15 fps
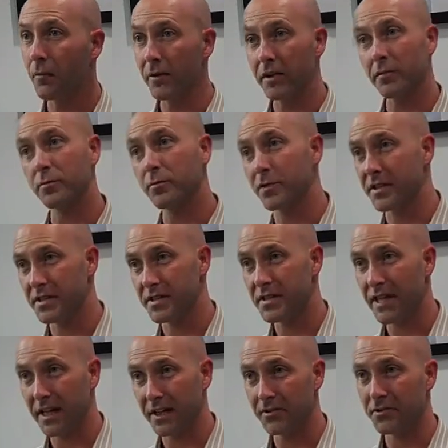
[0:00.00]
We give
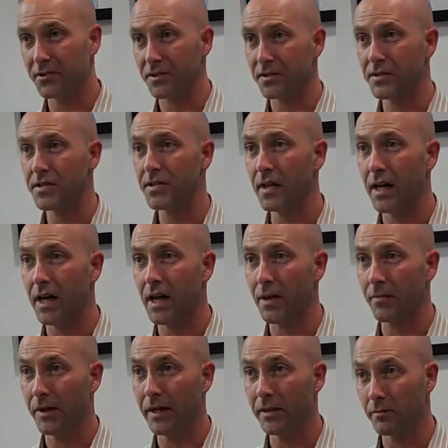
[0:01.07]
presentations
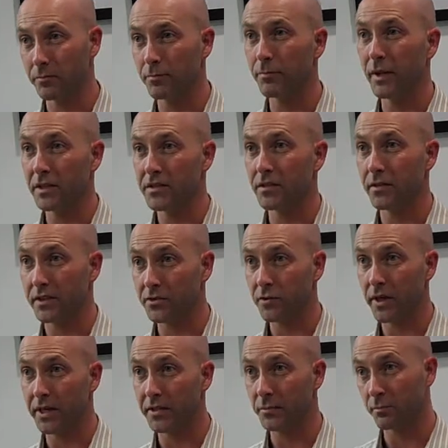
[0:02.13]
and basically
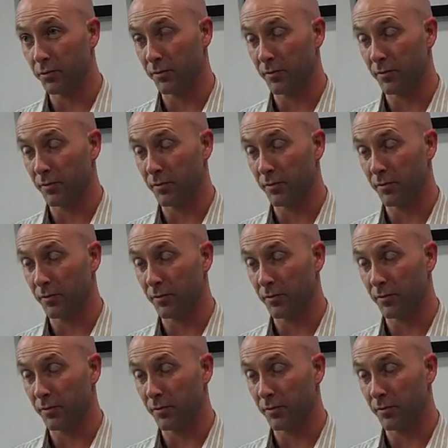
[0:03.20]
trying to